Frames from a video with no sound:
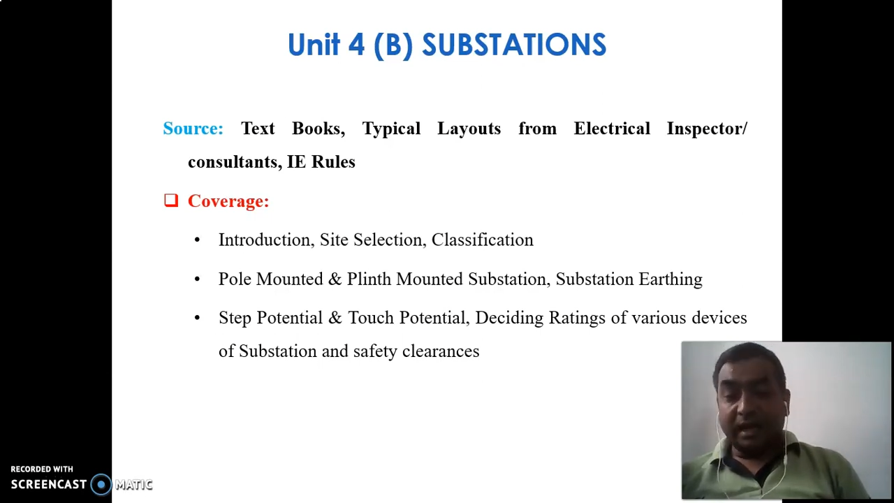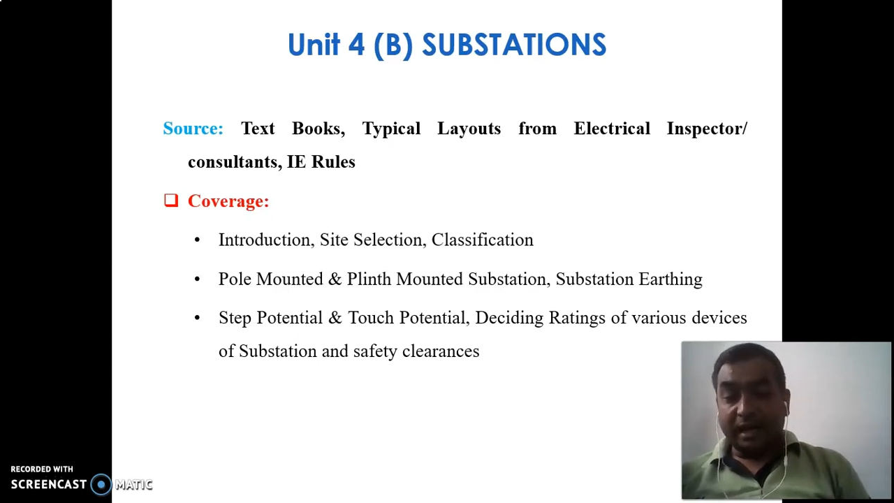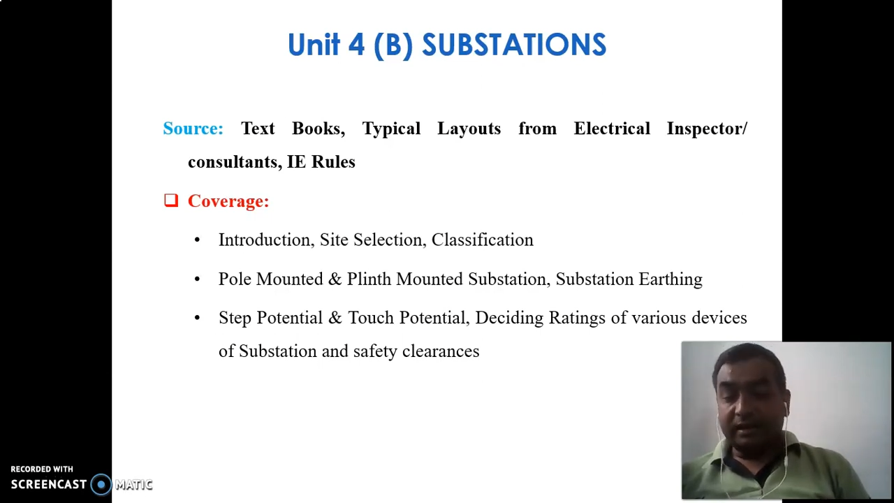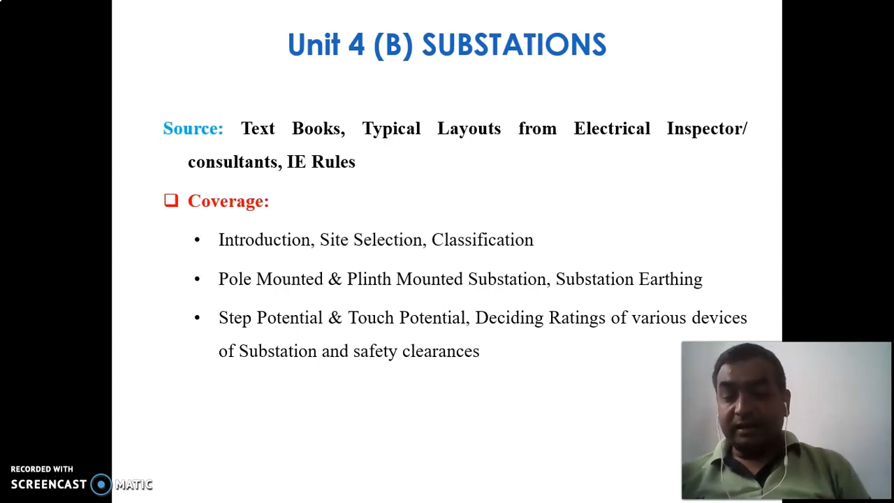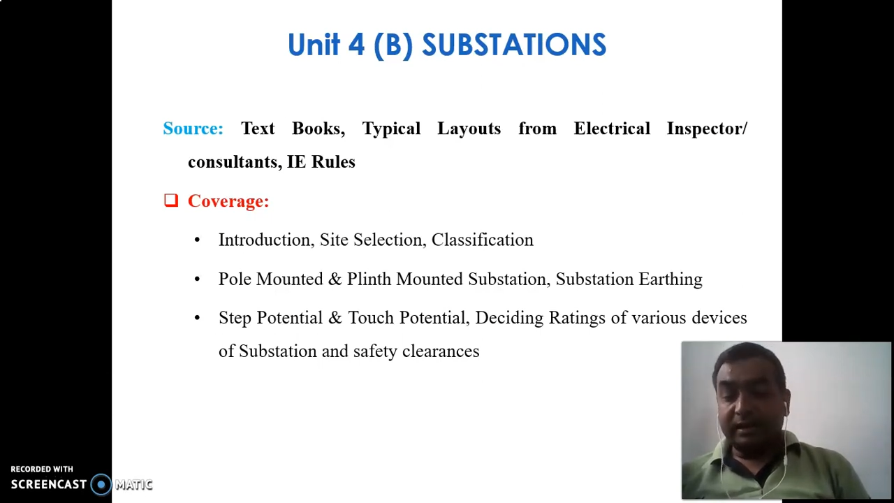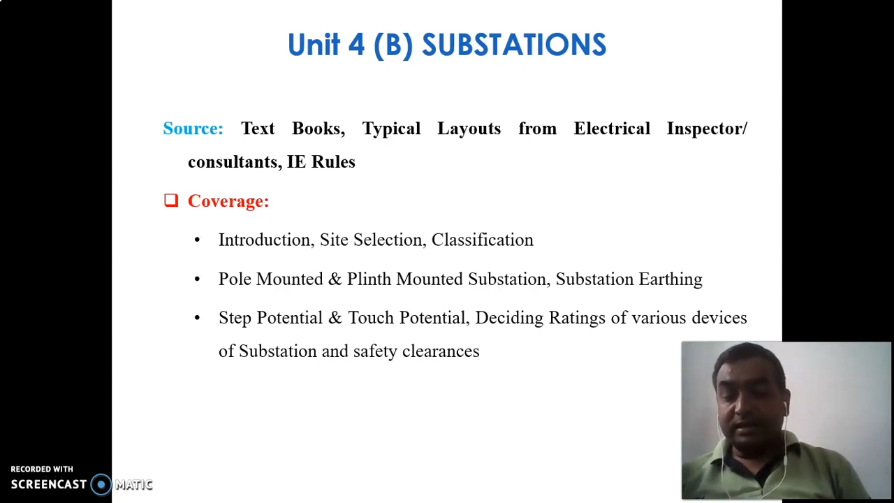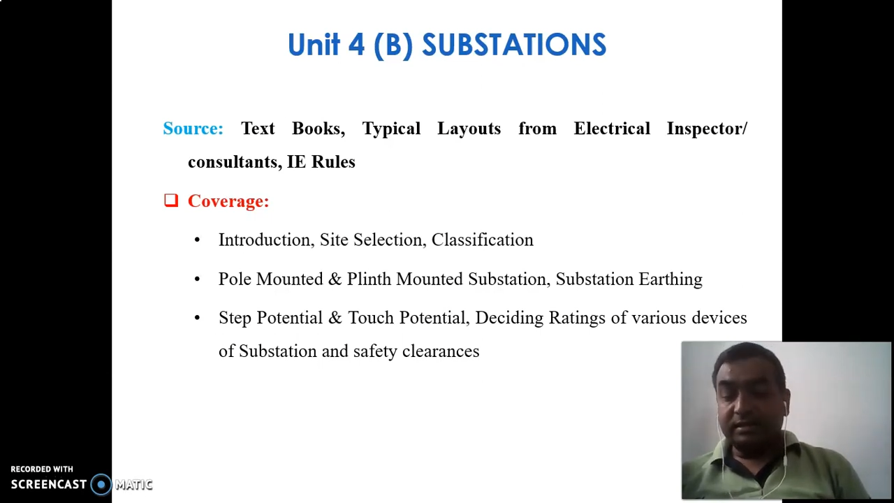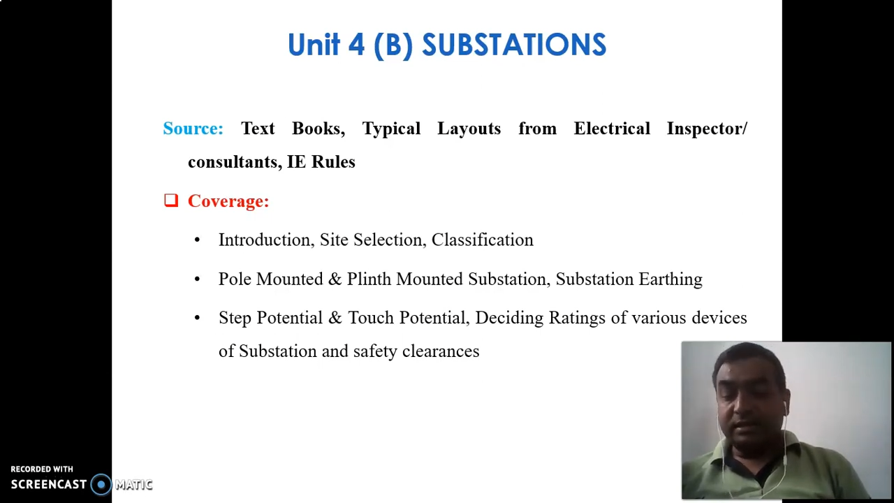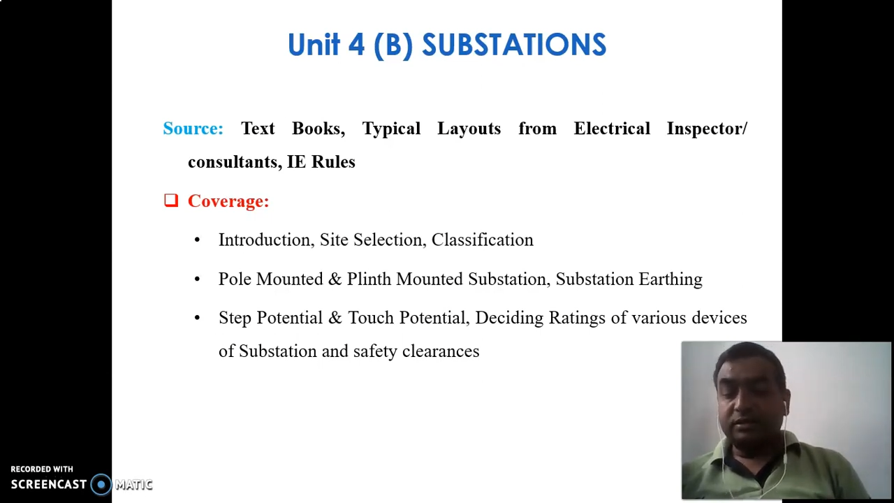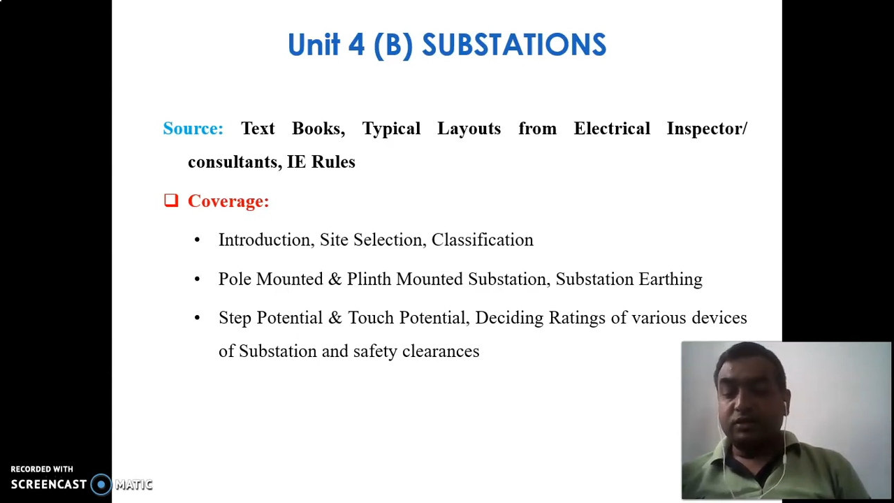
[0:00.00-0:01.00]

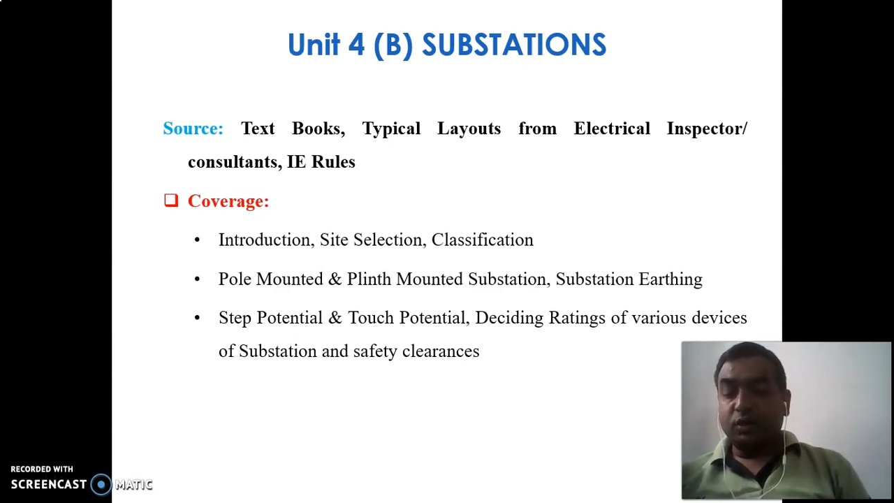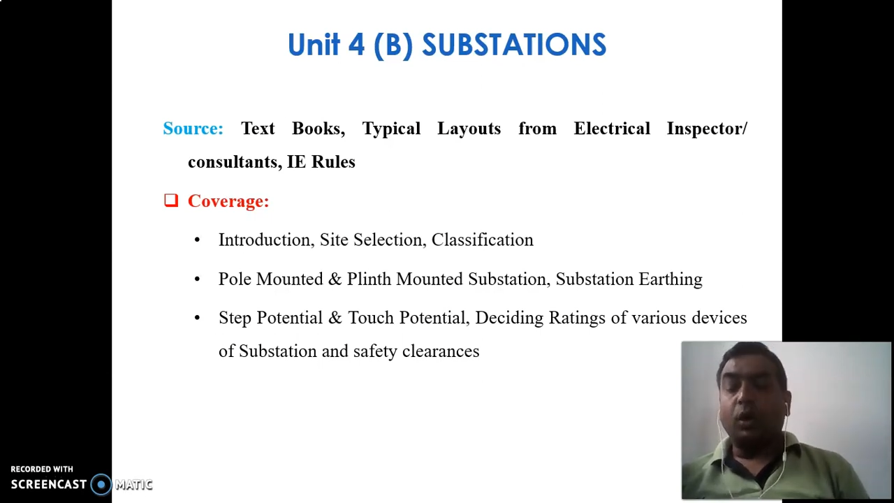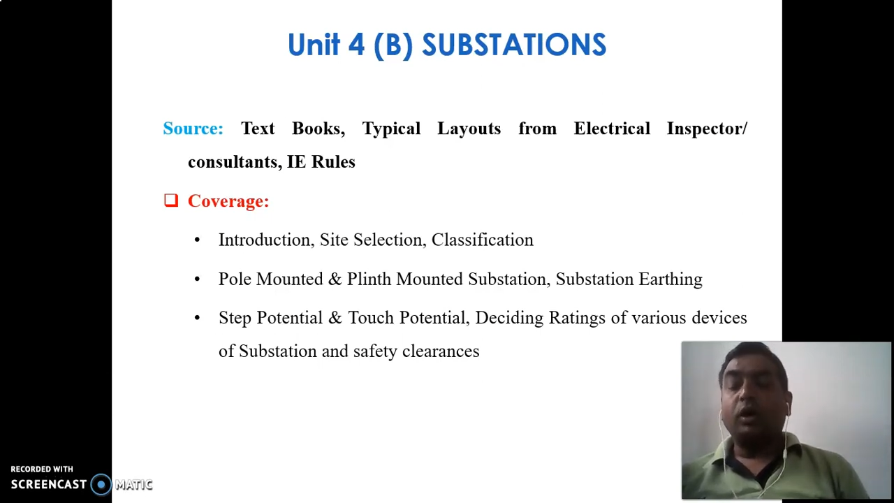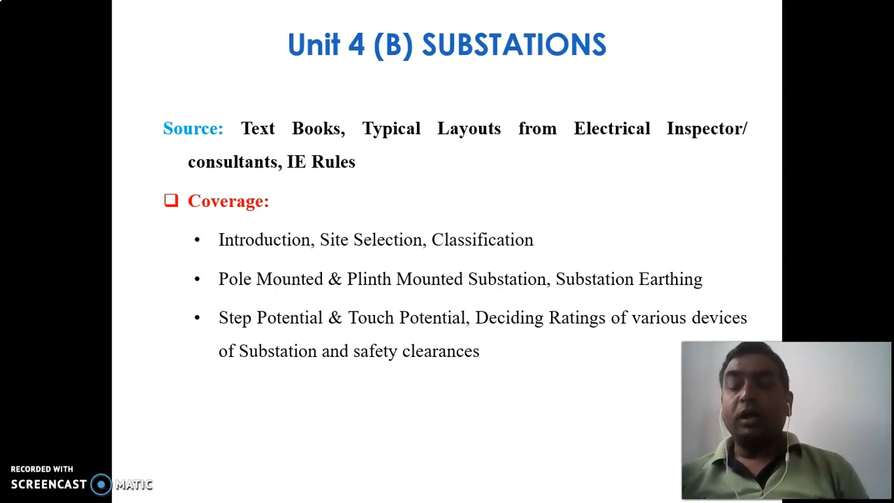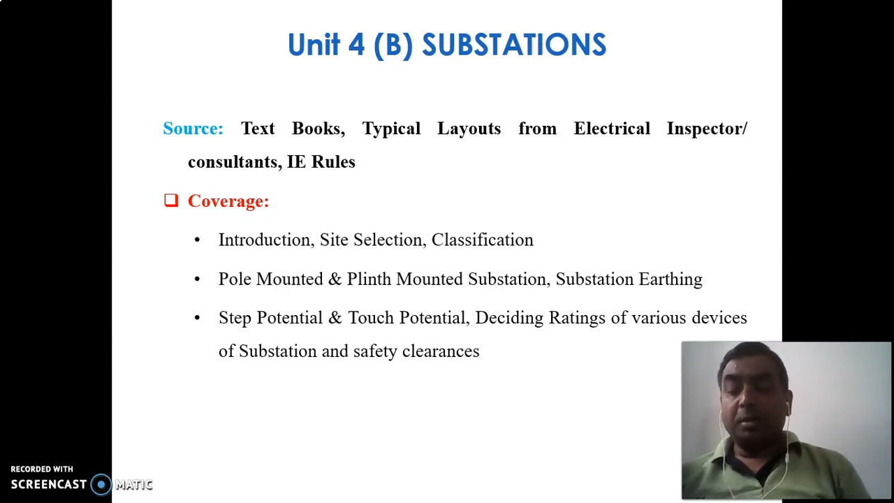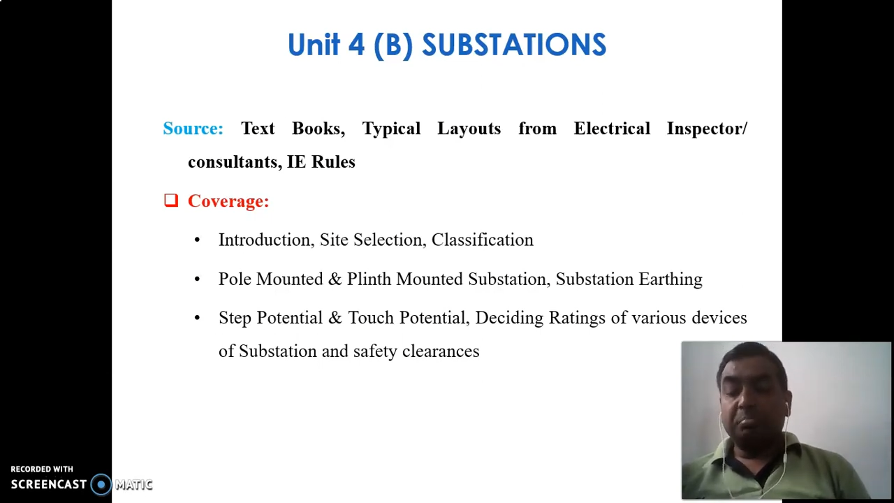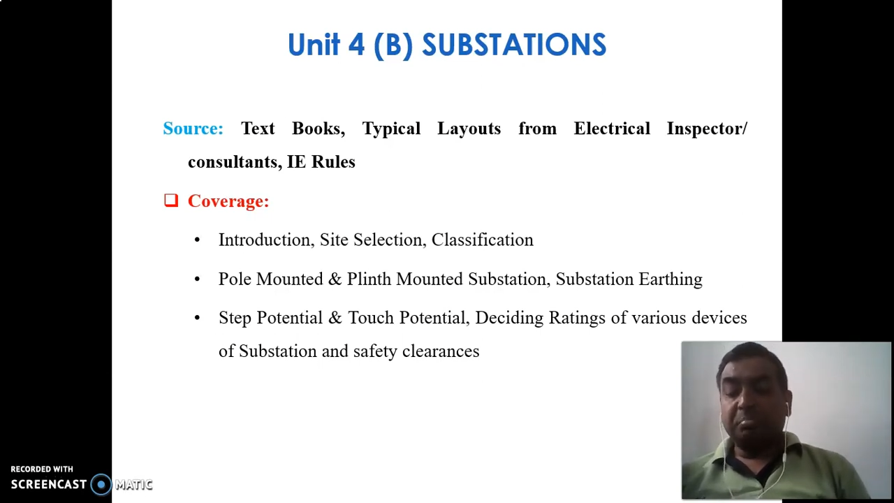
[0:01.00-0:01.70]
characteristics or